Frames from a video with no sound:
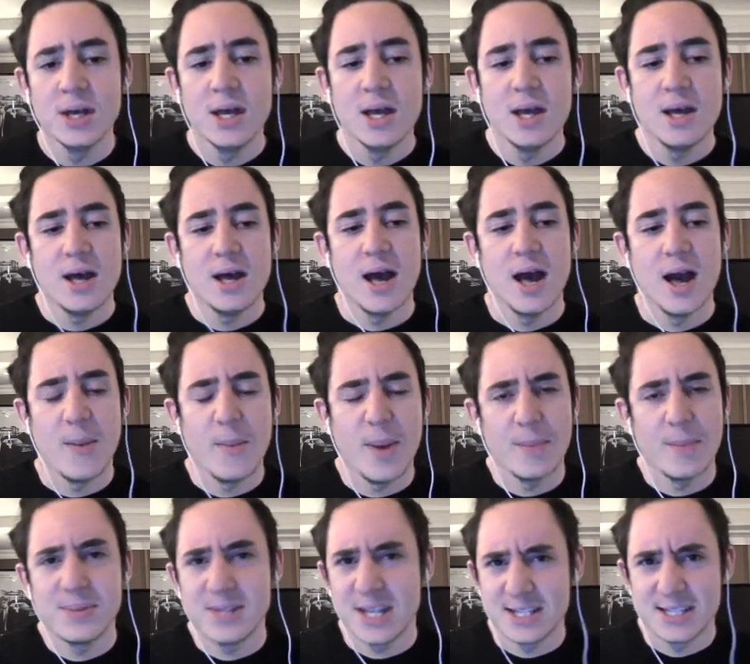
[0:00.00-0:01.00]
and
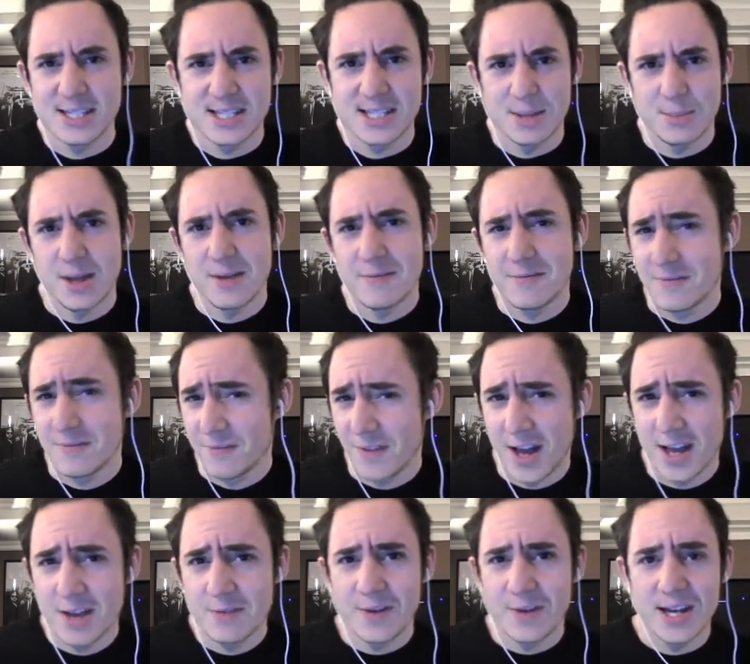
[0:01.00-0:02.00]
potentially some, like, vices